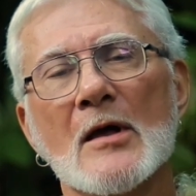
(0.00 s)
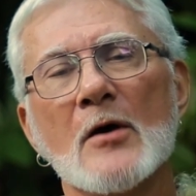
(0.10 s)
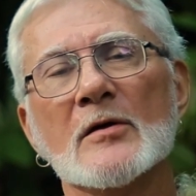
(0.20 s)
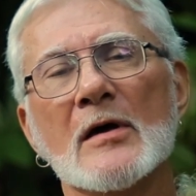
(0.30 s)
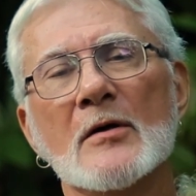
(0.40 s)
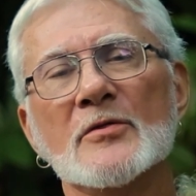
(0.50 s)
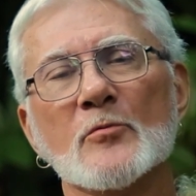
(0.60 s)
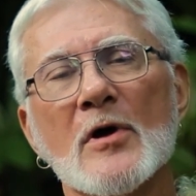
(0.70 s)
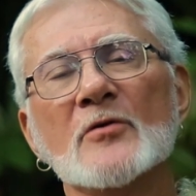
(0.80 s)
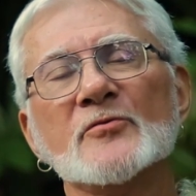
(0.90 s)
on the
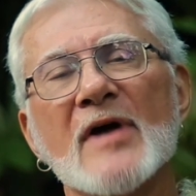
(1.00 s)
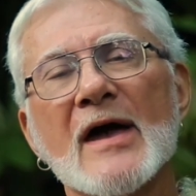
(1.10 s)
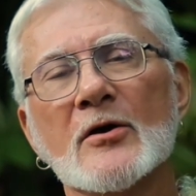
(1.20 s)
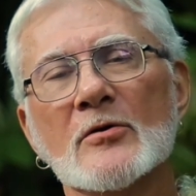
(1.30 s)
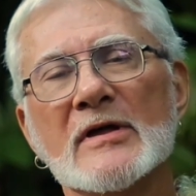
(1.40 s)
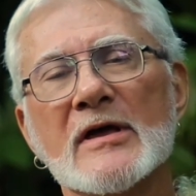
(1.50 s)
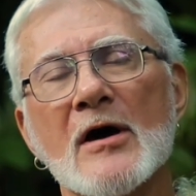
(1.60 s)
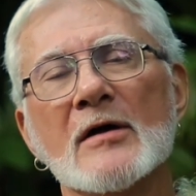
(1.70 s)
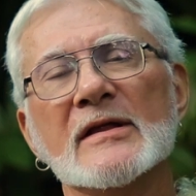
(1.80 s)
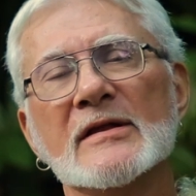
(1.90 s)
wrong track early
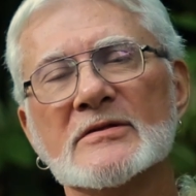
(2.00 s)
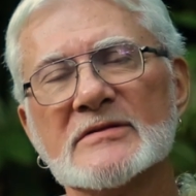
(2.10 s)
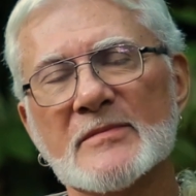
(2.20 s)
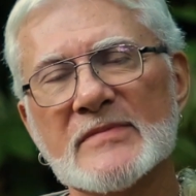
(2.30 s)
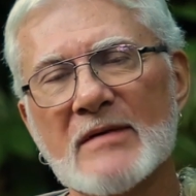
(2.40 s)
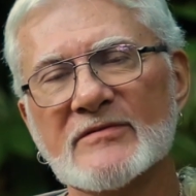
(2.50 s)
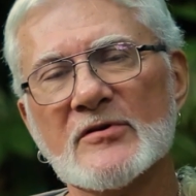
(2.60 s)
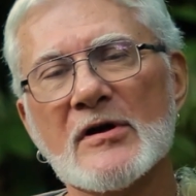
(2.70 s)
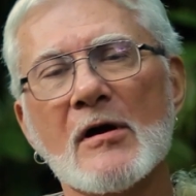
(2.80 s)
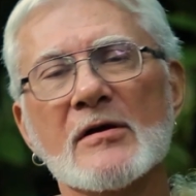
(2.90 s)
on, and it's sometimes
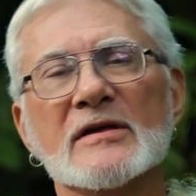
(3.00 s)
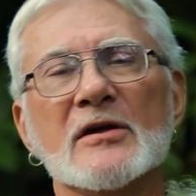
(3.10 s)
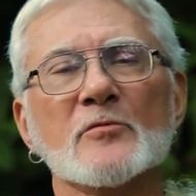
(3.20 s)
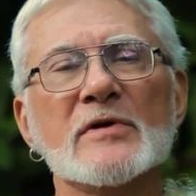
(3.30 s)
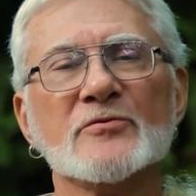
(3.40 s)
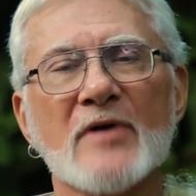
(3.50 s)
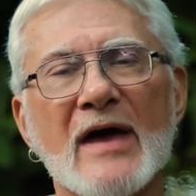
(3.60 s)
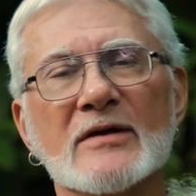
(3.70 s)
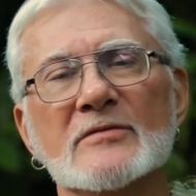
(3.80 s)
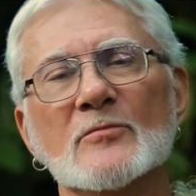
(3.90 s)
very hard to get
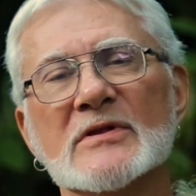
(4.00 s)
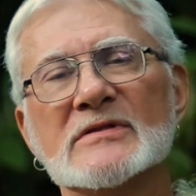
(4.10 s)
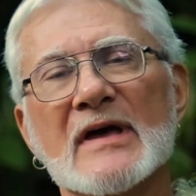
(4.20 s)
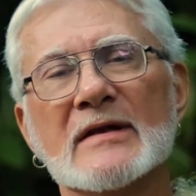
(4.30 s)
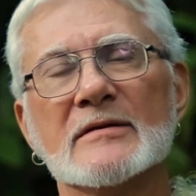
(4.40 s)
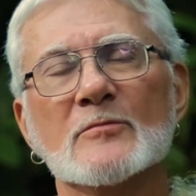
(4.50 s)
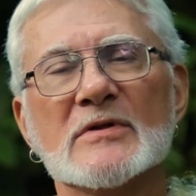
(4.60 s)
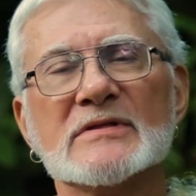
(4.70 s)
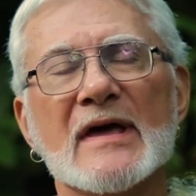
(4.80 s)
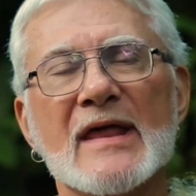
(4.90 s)
retracked once
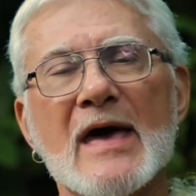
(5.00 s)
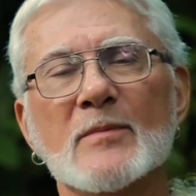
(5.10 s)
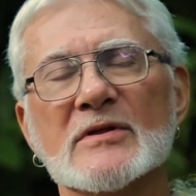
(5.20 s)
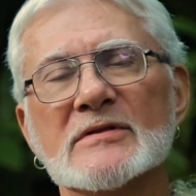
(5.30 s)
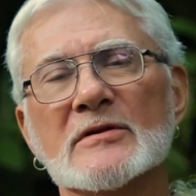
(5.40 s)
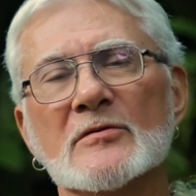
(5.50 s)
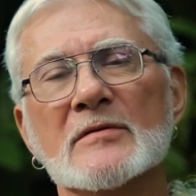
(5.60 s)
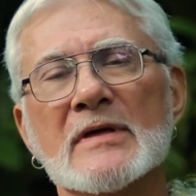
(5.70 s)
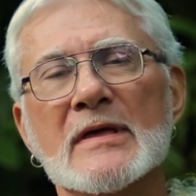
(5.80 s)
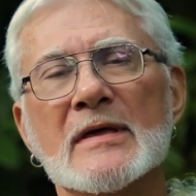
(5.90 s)
that happens.
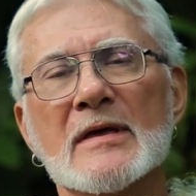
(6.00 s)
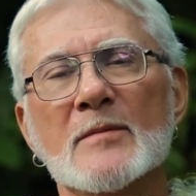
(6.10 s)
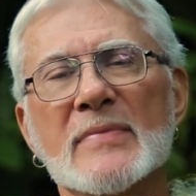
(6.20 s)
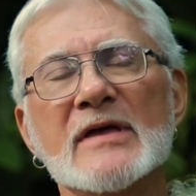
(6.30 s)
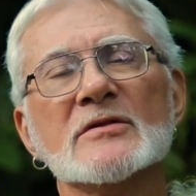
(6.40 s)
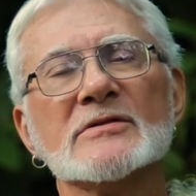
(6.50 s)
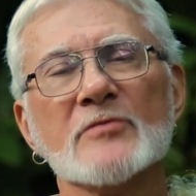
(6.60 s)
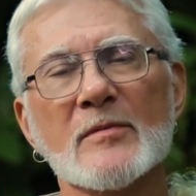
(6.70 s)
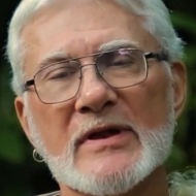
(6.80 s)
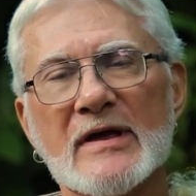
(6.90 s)
So being
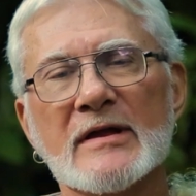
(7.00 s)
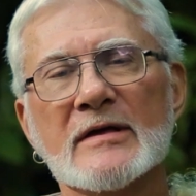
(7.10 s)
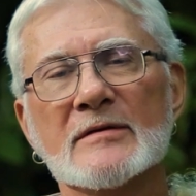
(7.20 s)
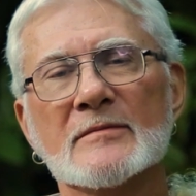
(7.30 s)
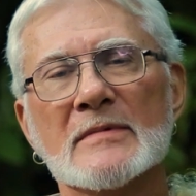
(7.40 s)
discriminating,